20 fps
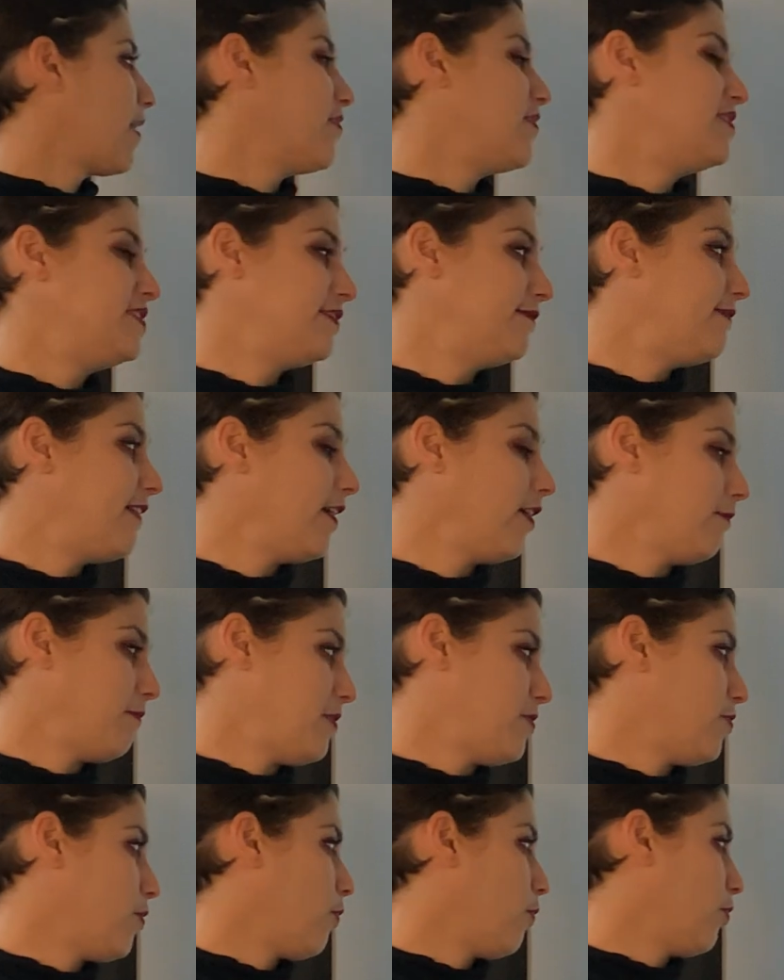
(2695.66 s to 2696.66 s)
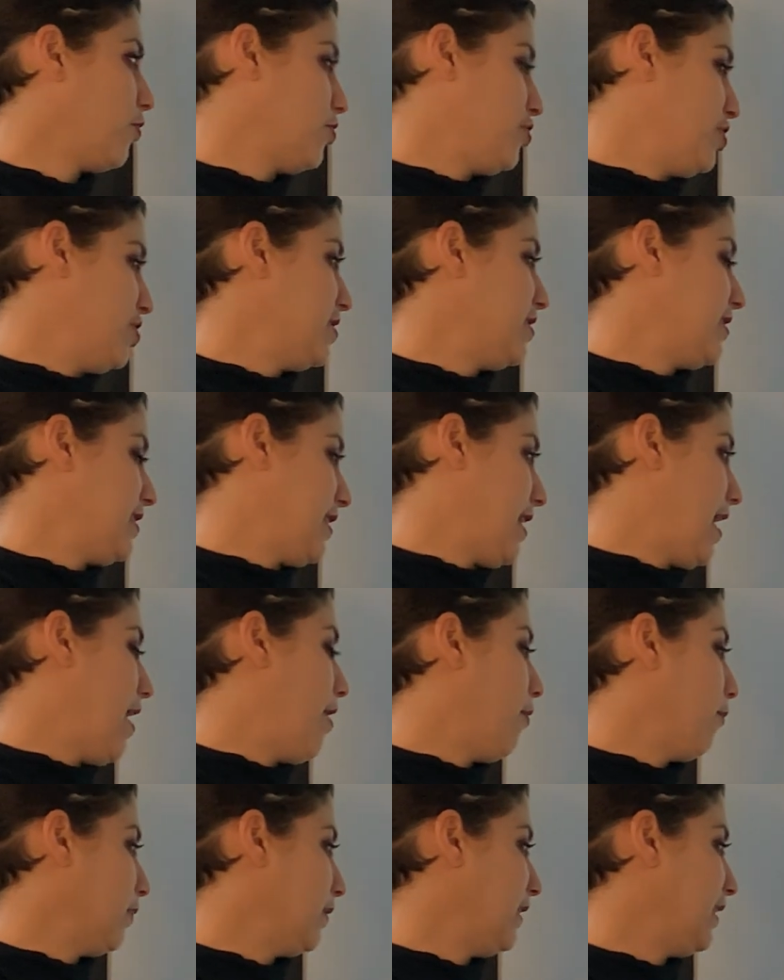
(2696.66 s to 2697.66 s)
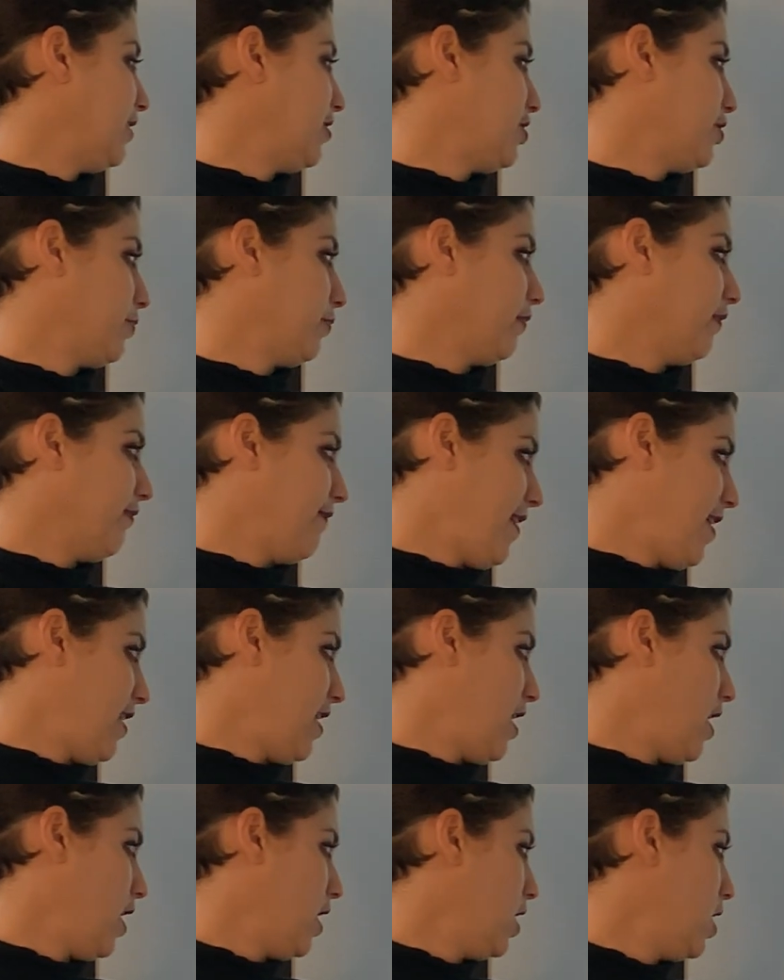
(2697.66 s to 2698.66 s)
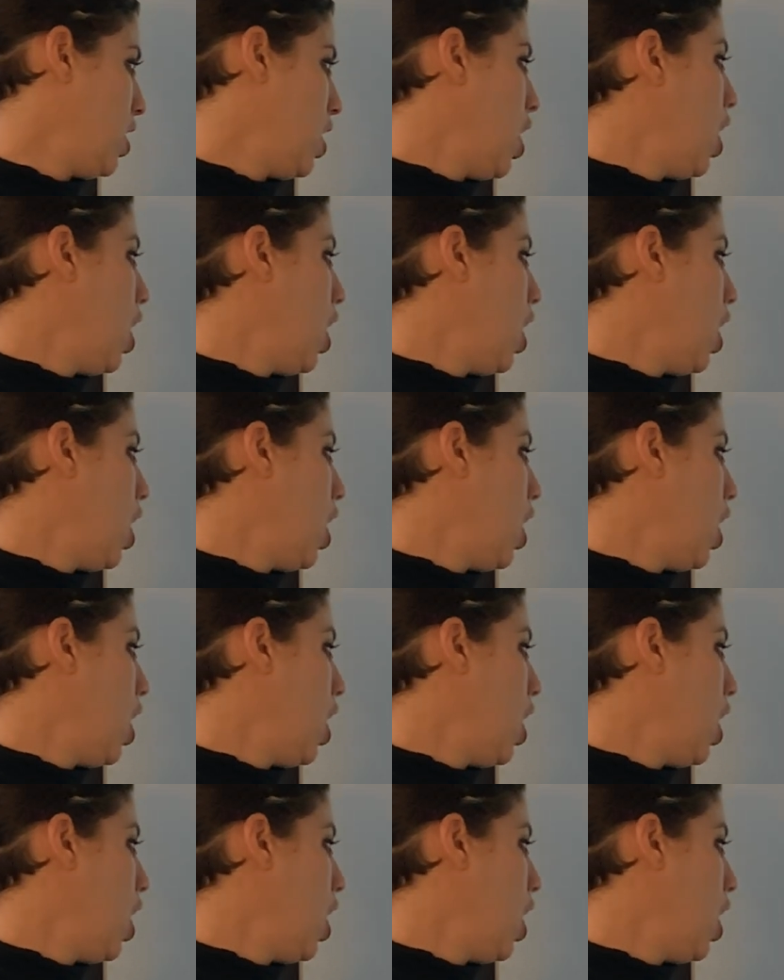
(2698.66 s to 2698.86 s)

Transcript: the development, the origins, how it relates to Ravenna,